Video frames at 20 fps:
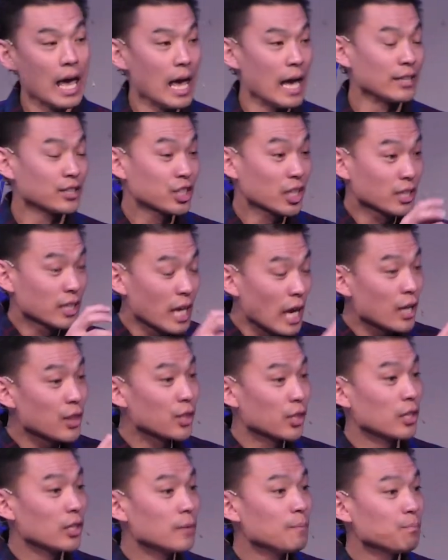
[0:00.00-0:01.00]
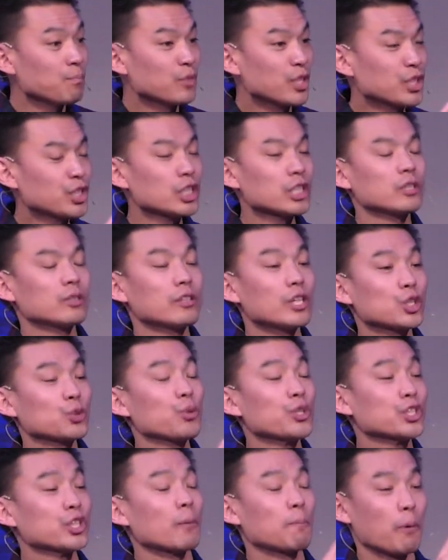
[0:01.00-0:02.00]
And together,
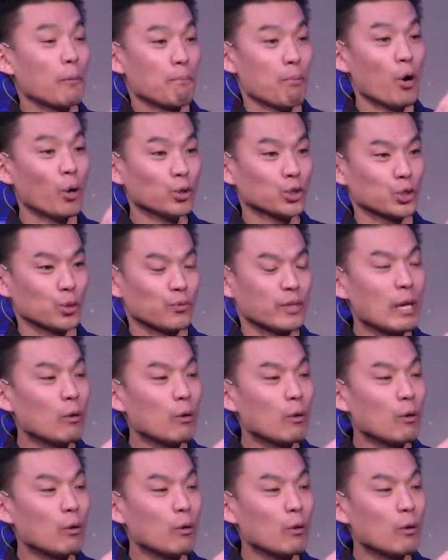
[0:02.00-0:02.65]
this was their proposal.